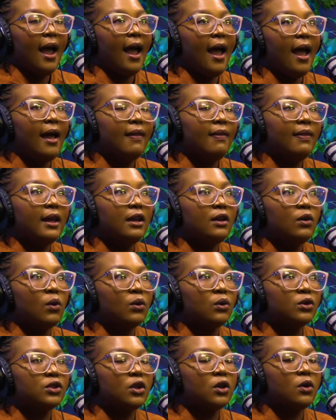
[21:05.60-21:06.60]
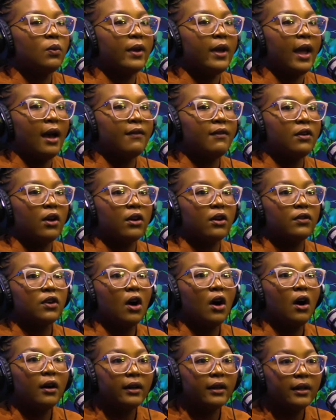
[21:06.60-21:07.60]
And then also we have a lot of
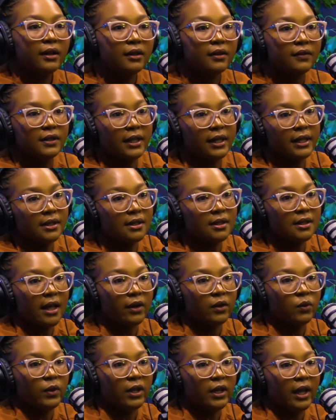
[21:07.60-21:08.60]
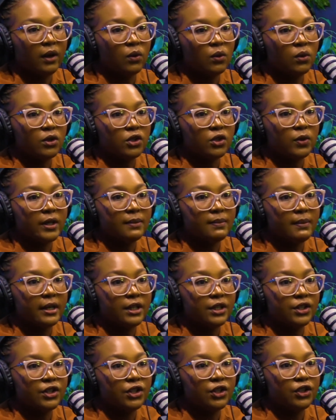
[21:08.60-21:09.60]
cognitive tests that we can also
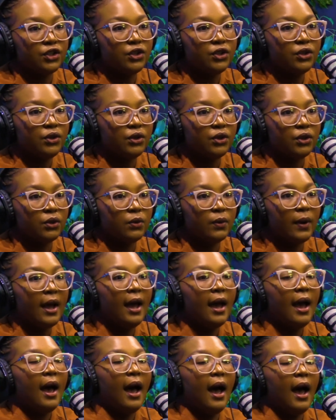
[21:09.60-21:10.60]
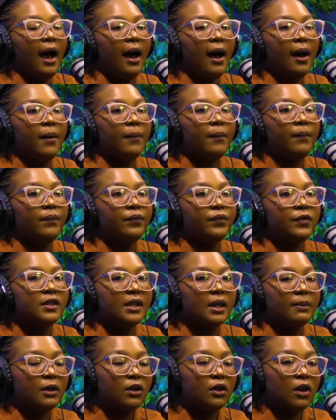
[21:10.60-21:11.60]
administer to you.
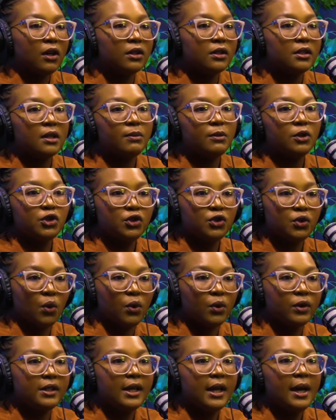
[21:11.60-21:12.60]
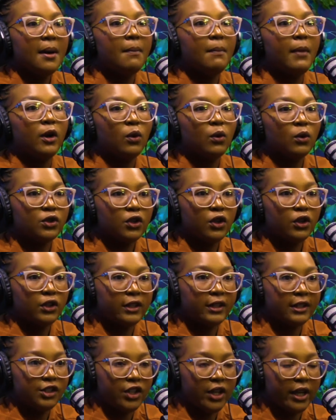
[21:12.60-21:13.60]
Some are long, some are short, but also
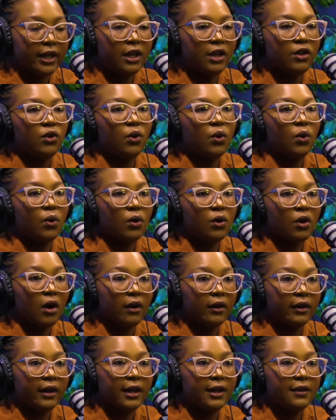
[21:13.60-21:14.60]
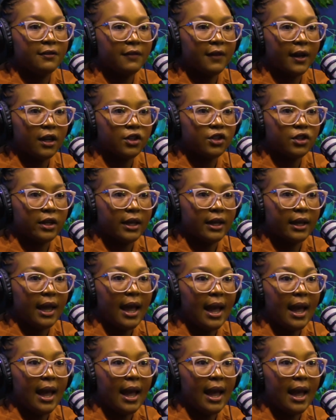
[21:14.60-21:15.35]
checking your cognitive functioning.